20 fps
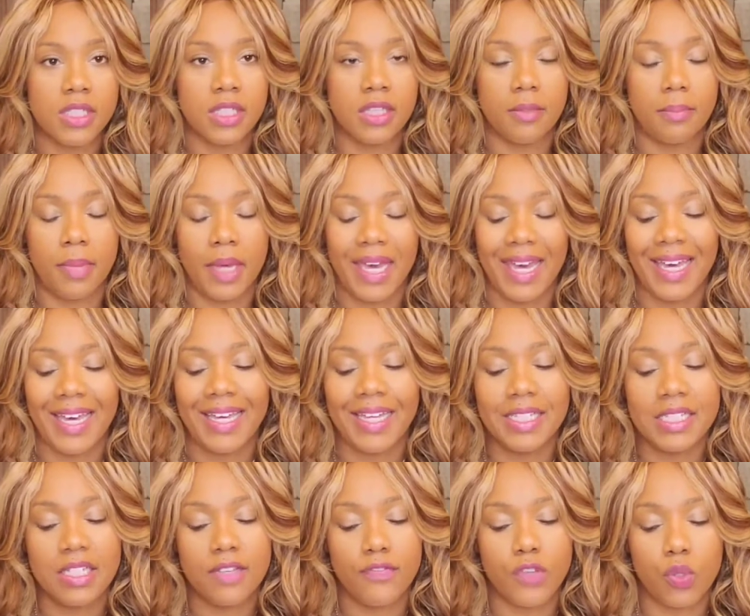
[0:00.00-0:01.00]
In the
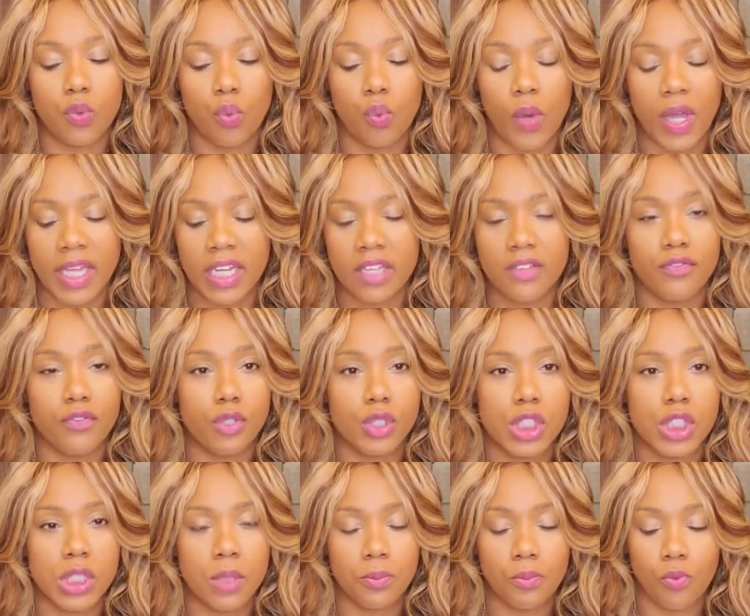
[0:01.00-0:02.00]
past, if you waited for
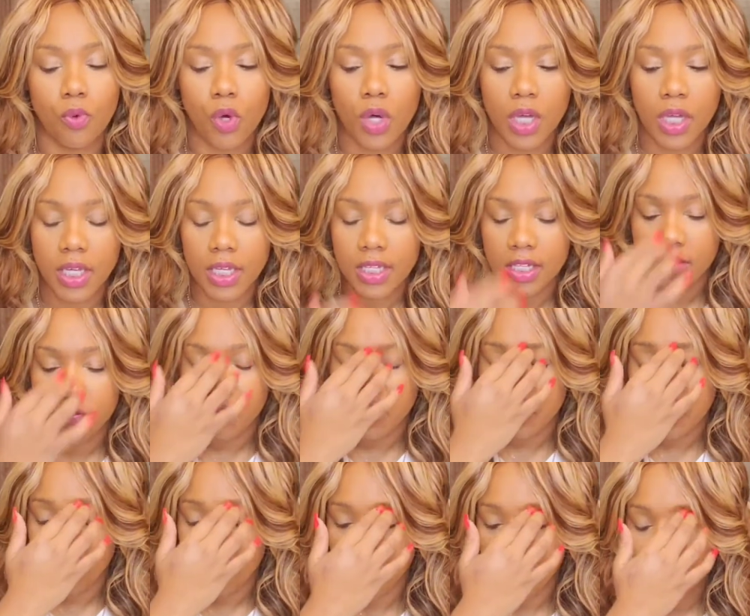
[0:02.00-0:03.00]
someone, if
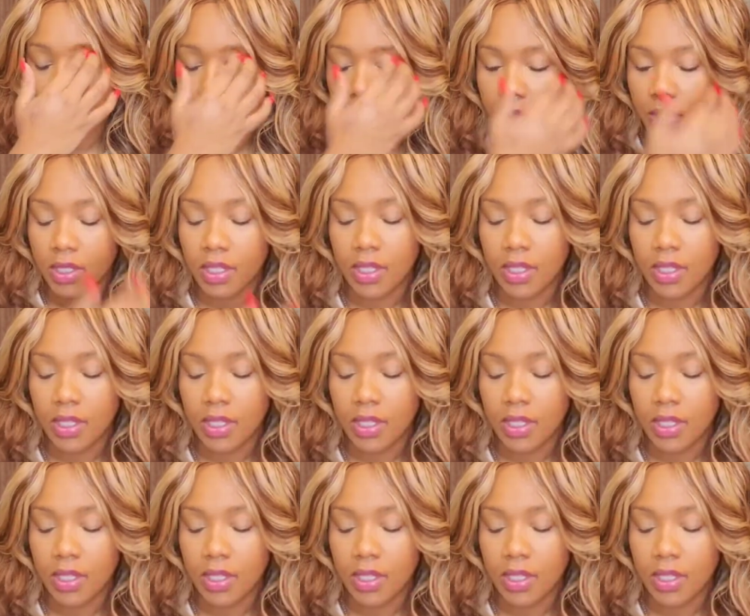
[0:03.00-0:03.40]
you